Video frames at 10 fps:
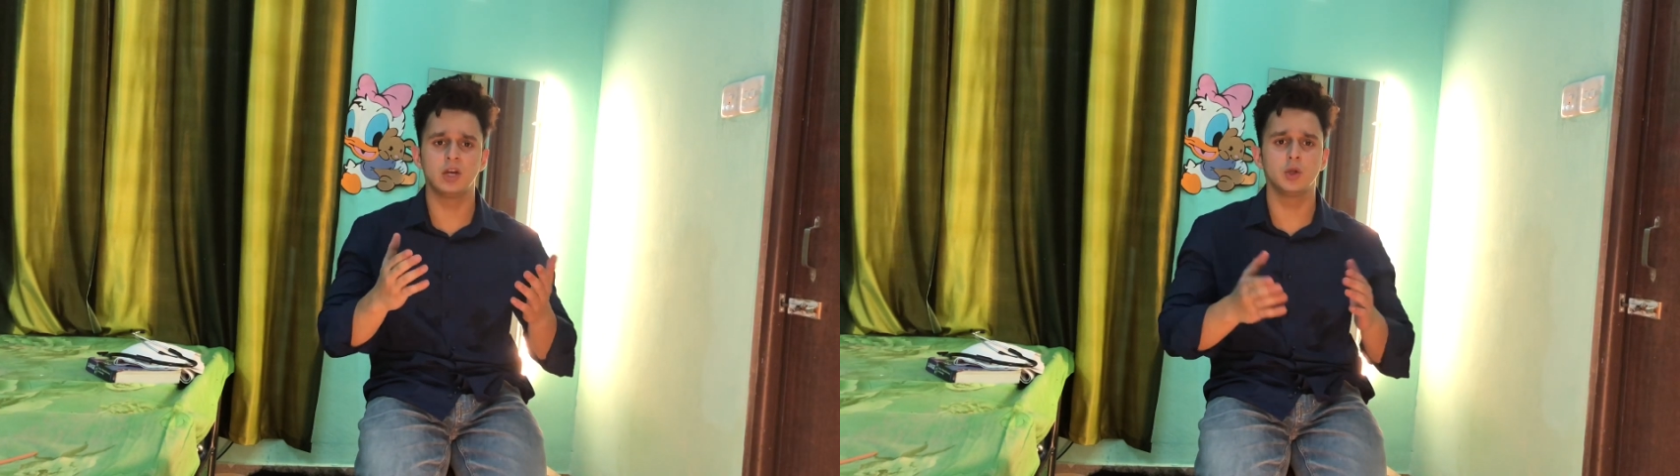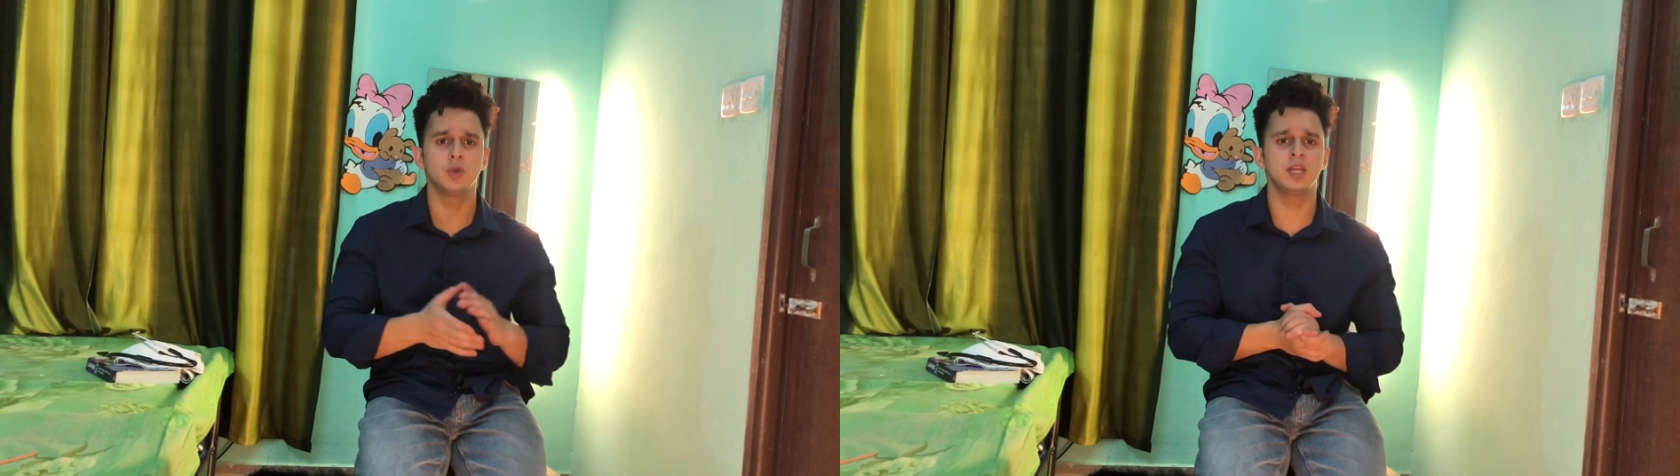
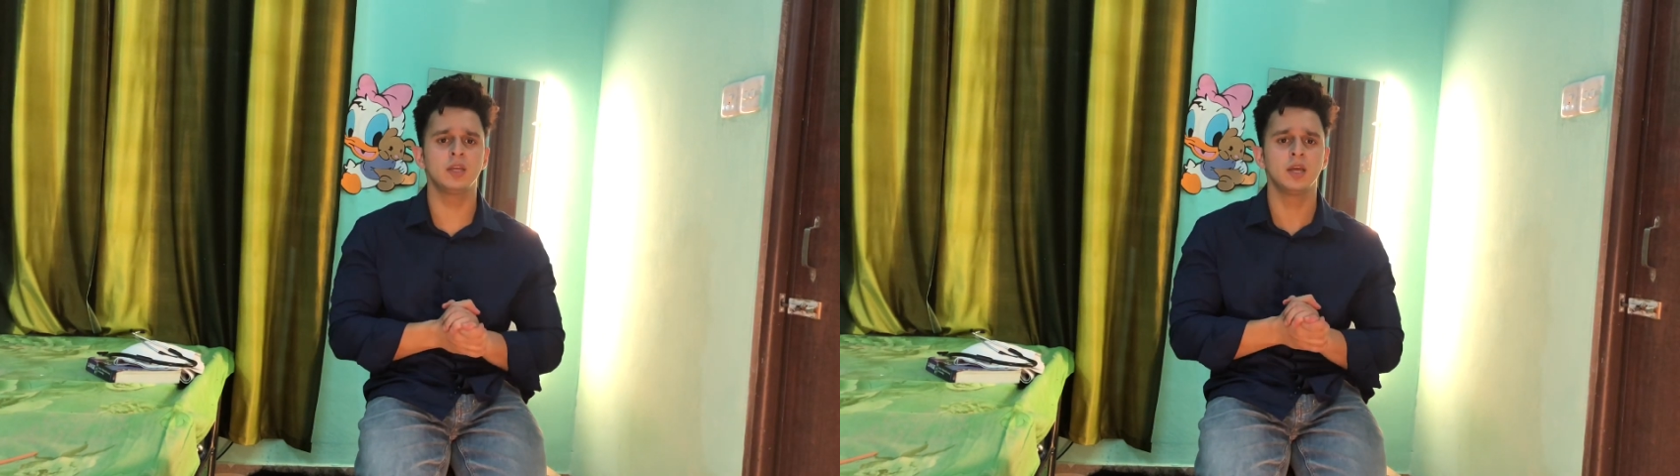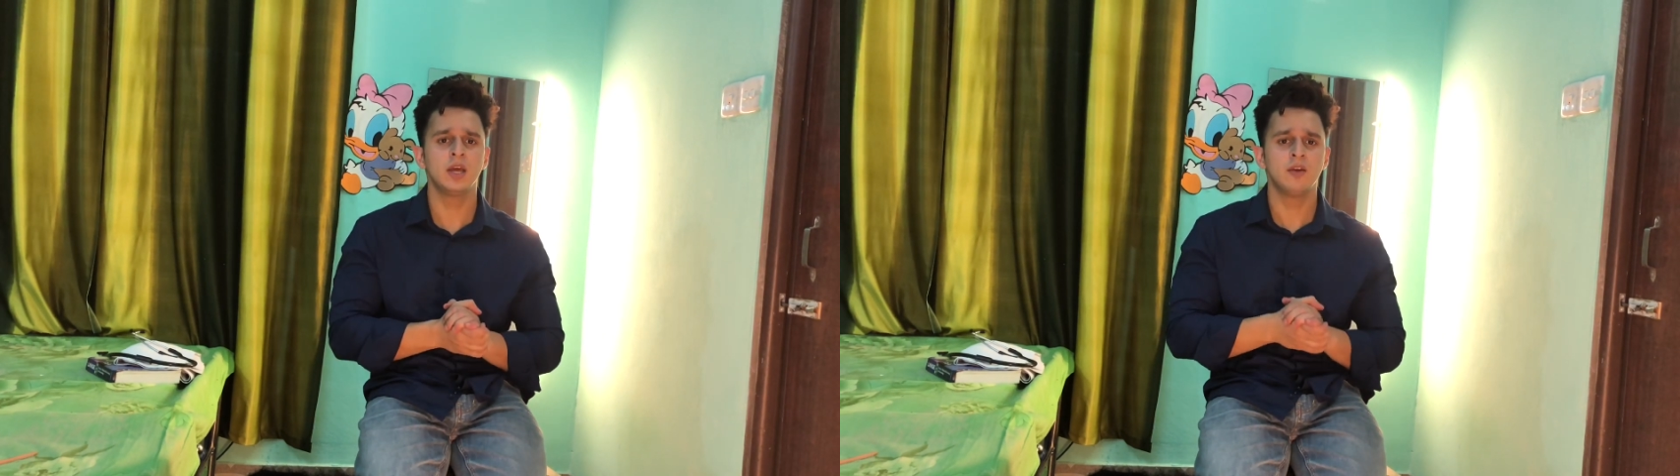
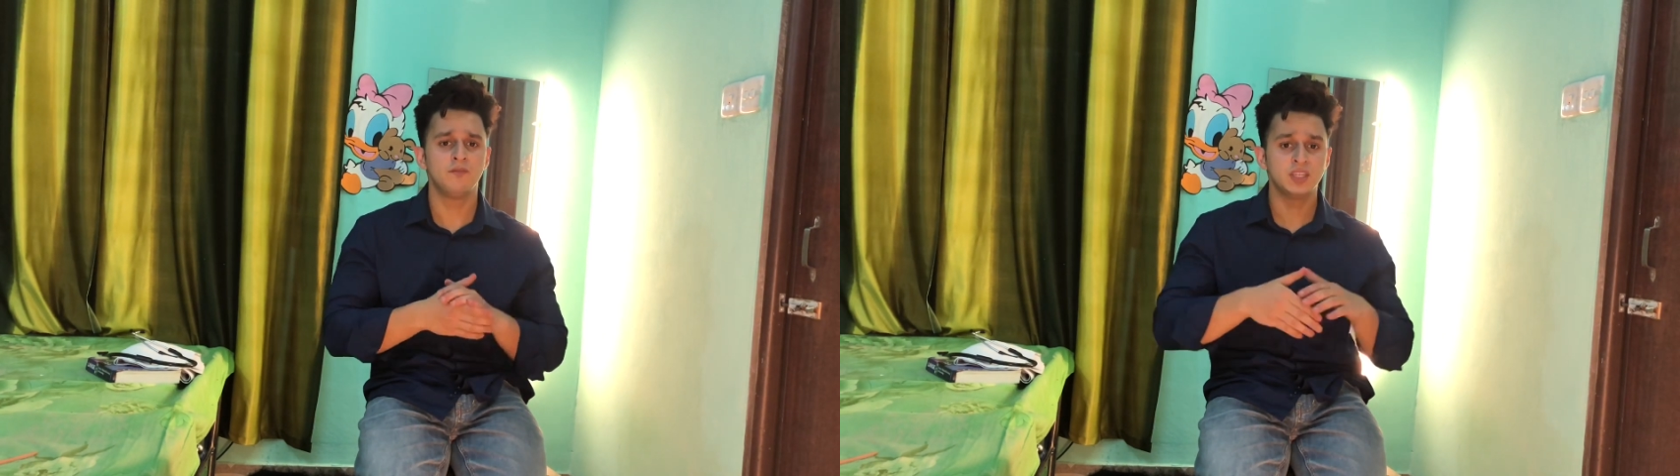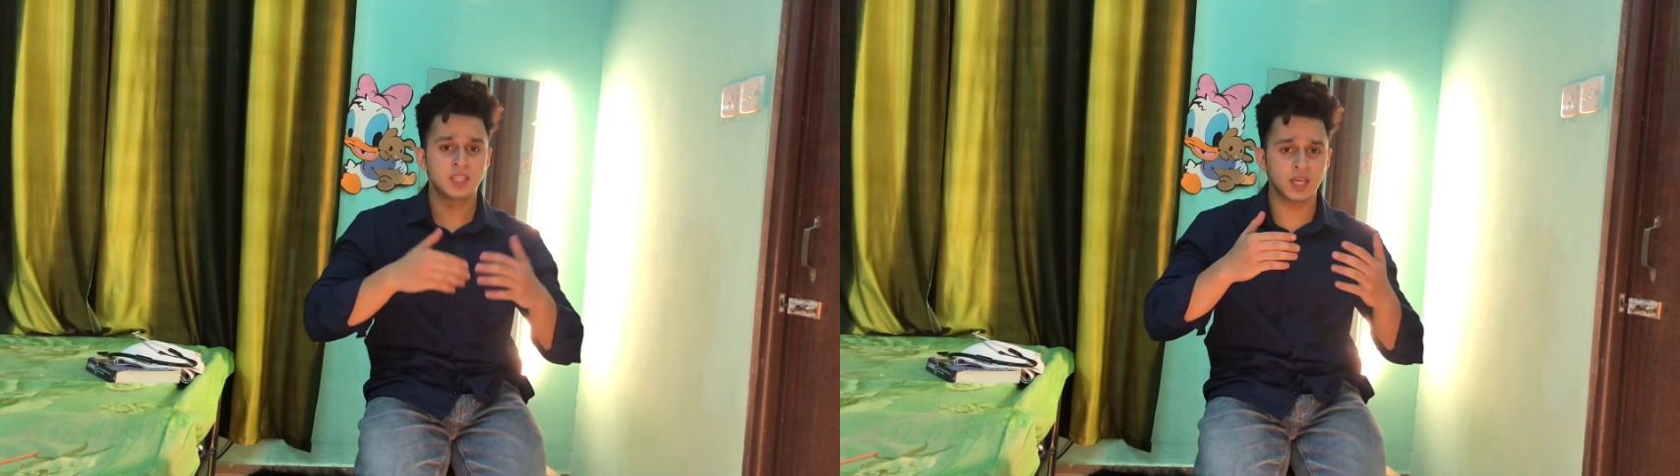during
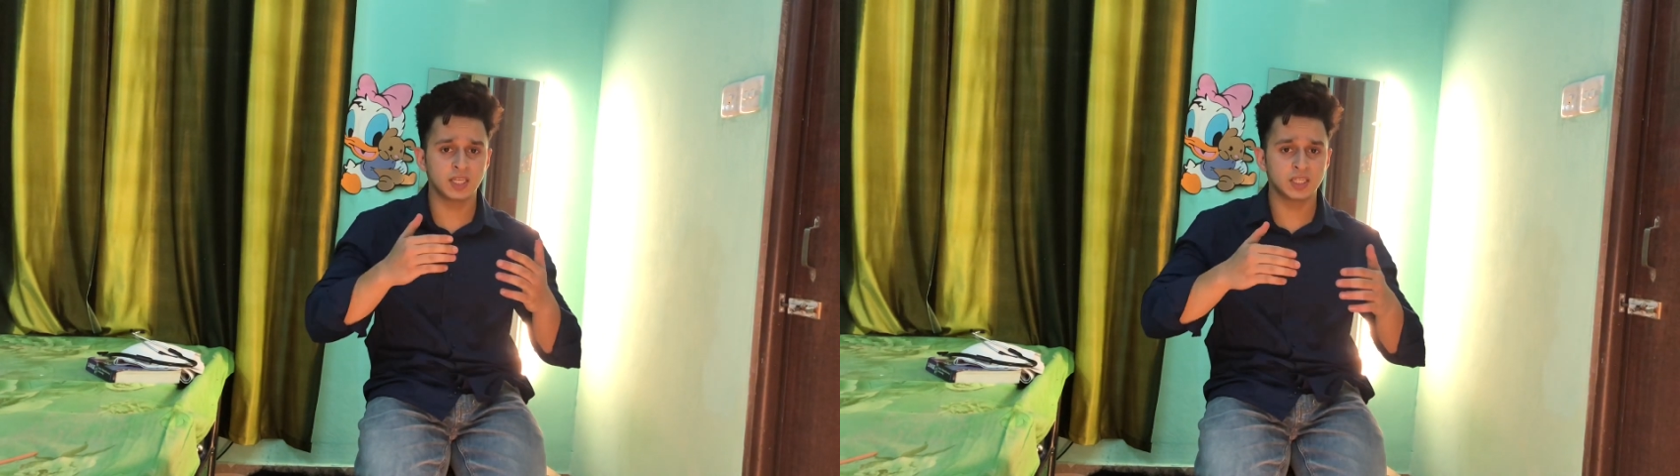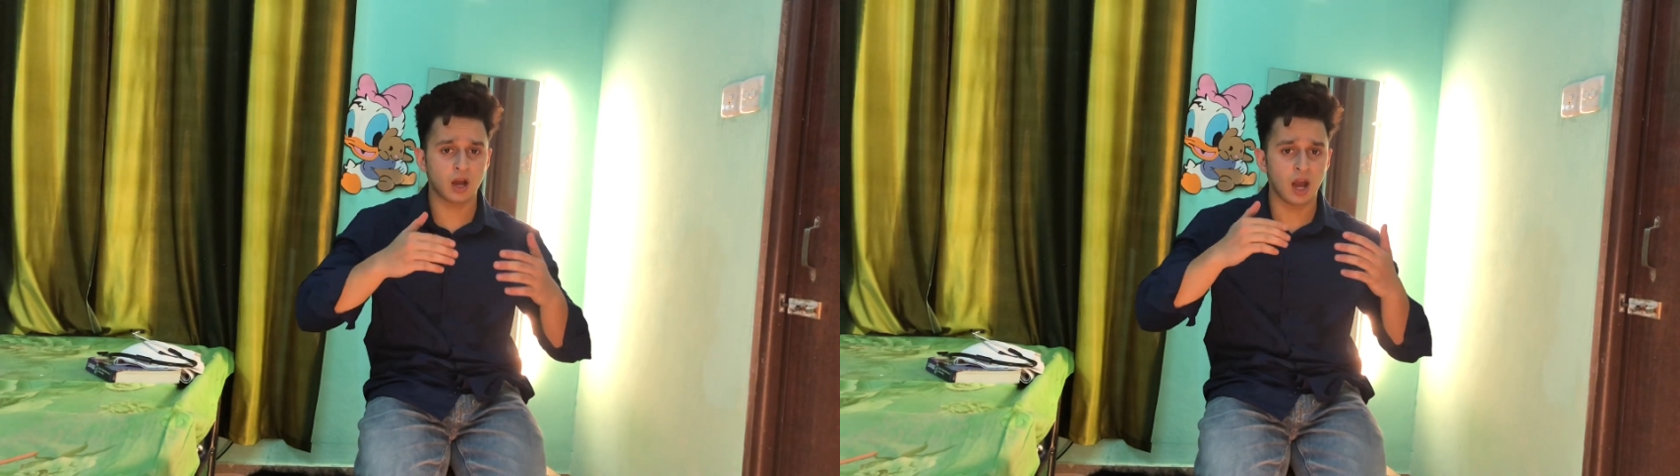which there
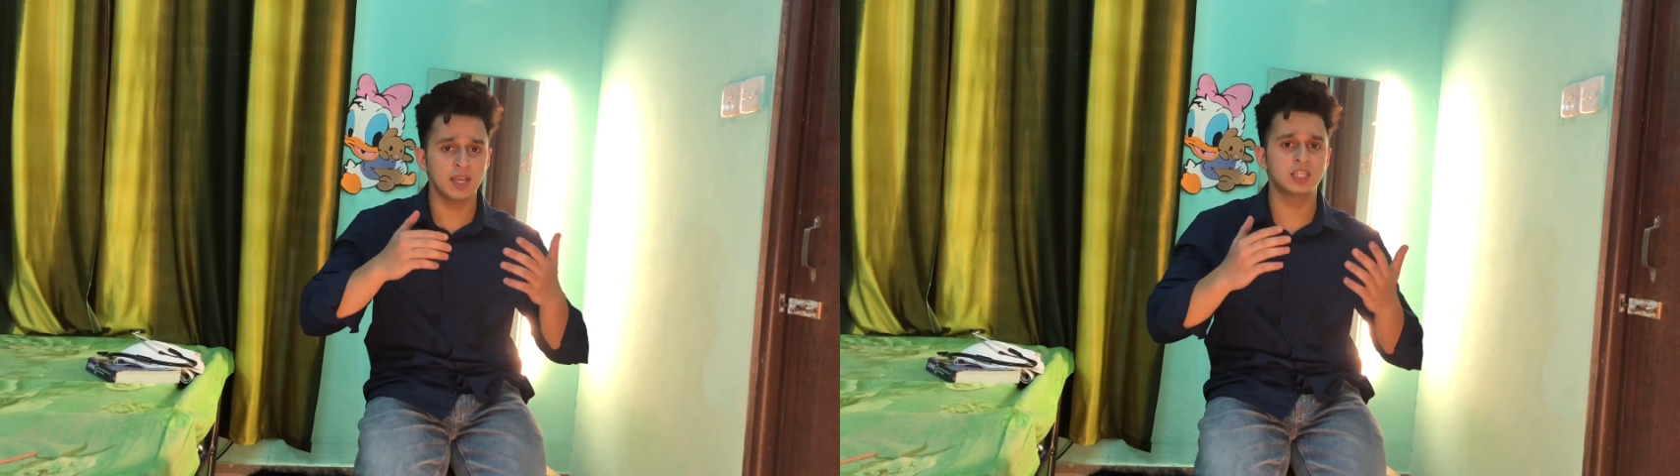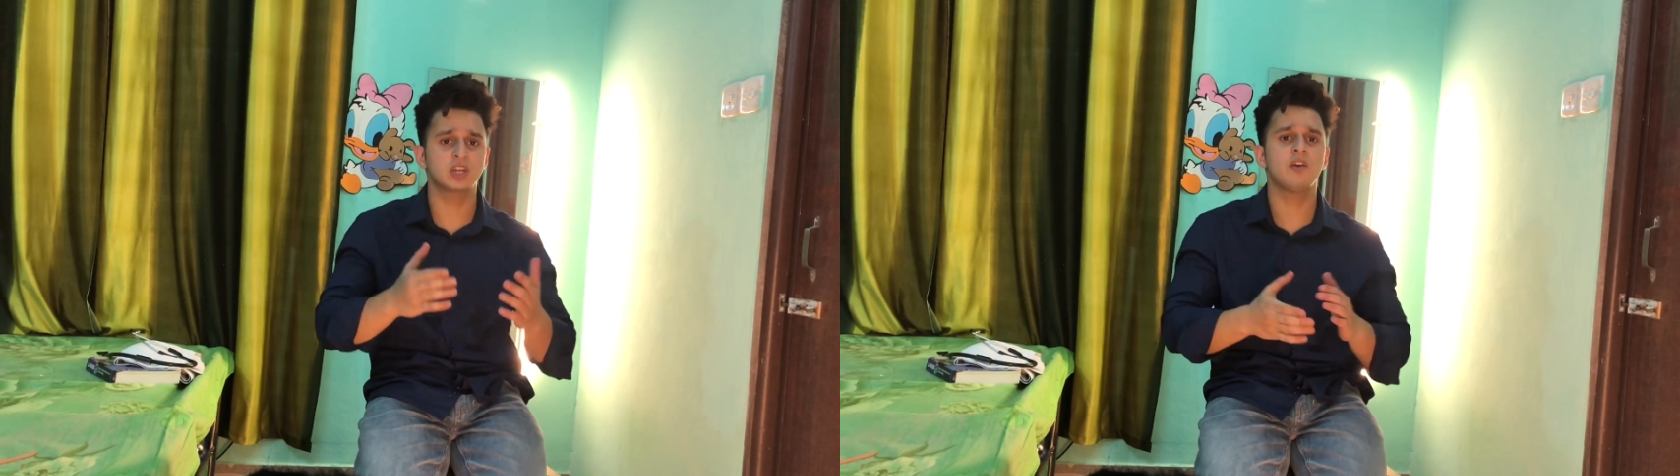is a high
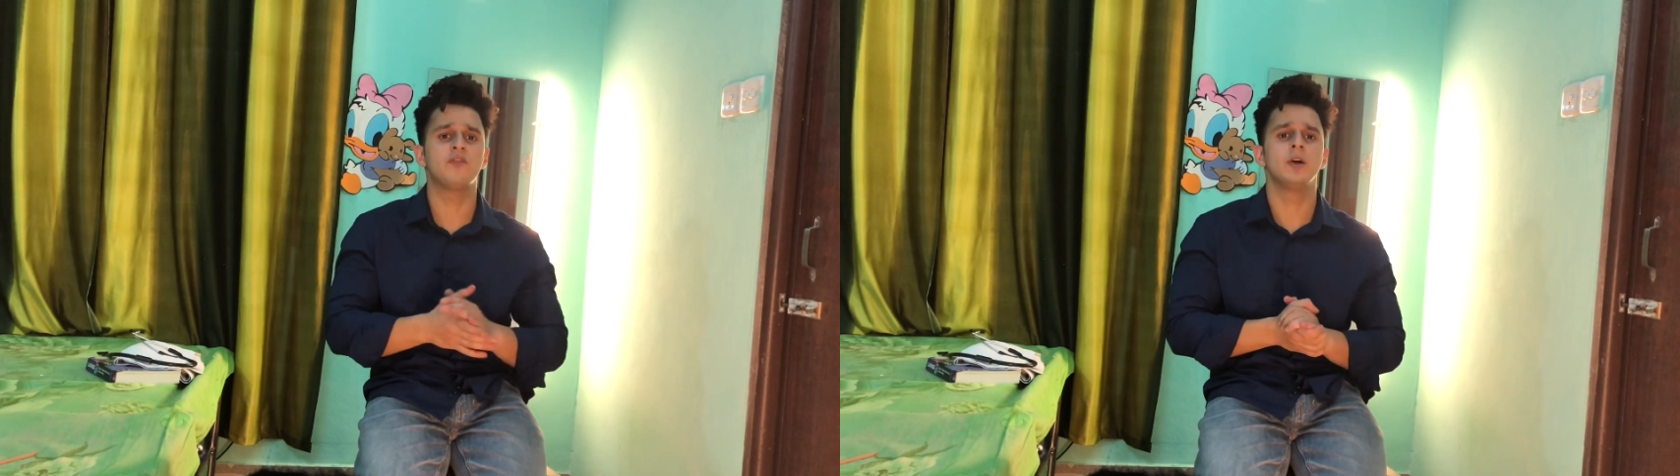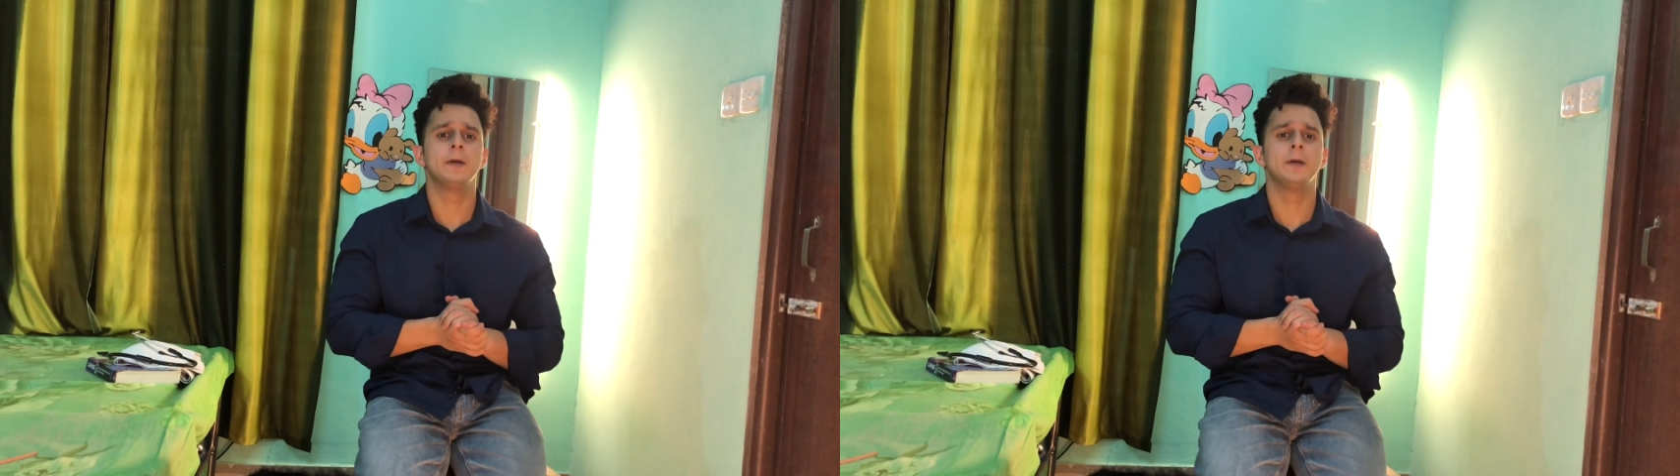risk of